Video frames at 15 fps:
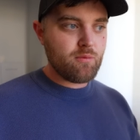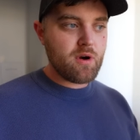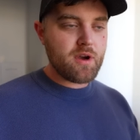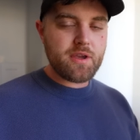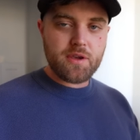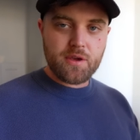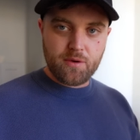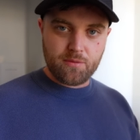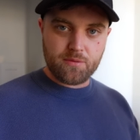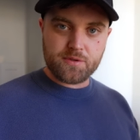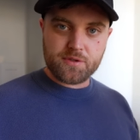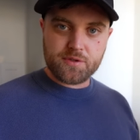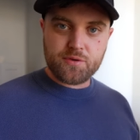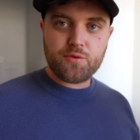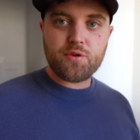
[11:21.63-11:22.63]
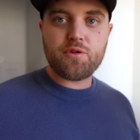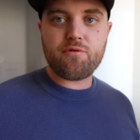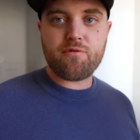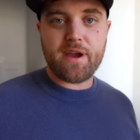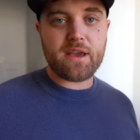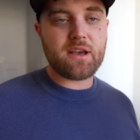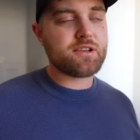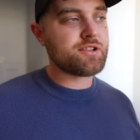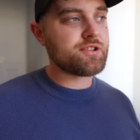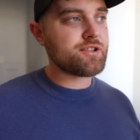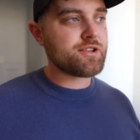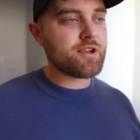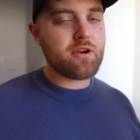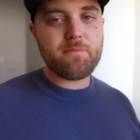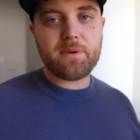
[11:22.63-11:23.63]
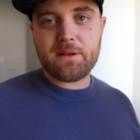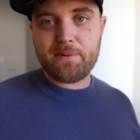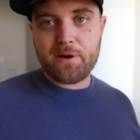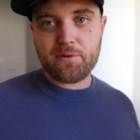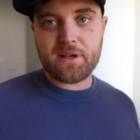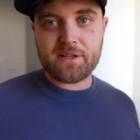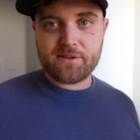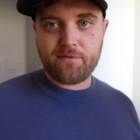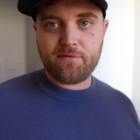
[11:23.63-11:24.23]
were used to create so many buildings in